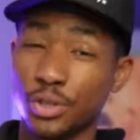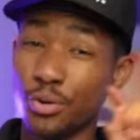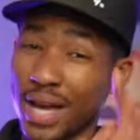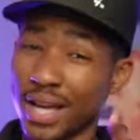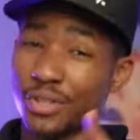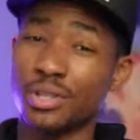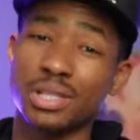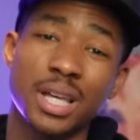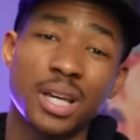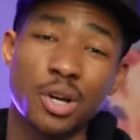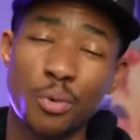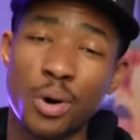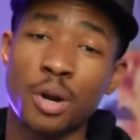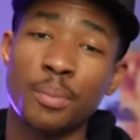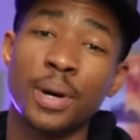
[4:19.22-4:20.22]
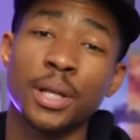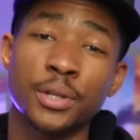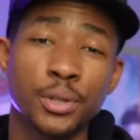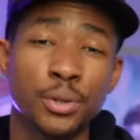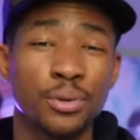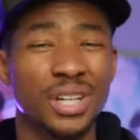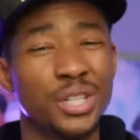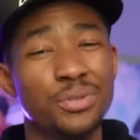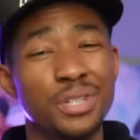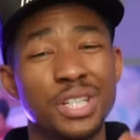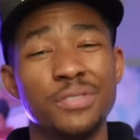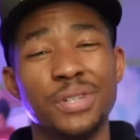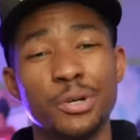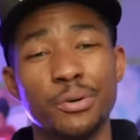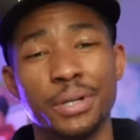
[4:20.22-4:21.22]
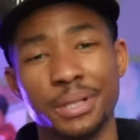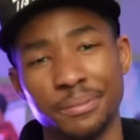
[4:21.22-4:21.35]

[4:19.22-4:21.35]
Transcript: you act just like a water molecule and you didn't even know it.